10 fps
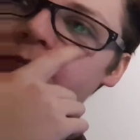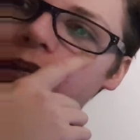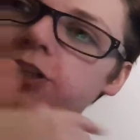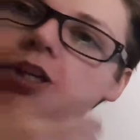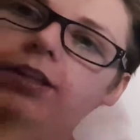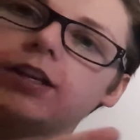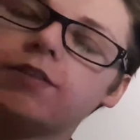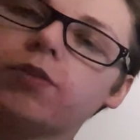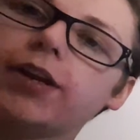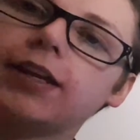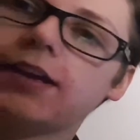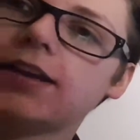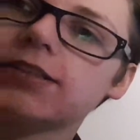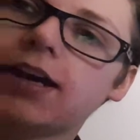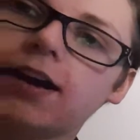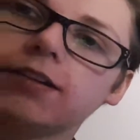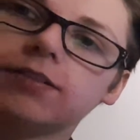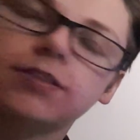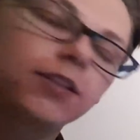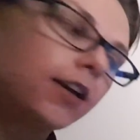agility, avoiding getting
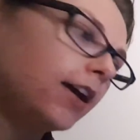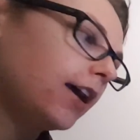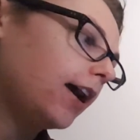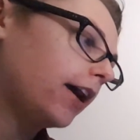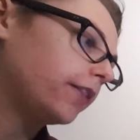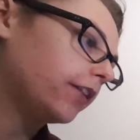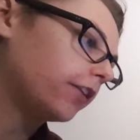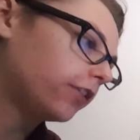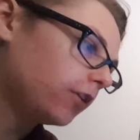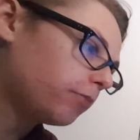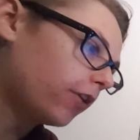tackled. And then the third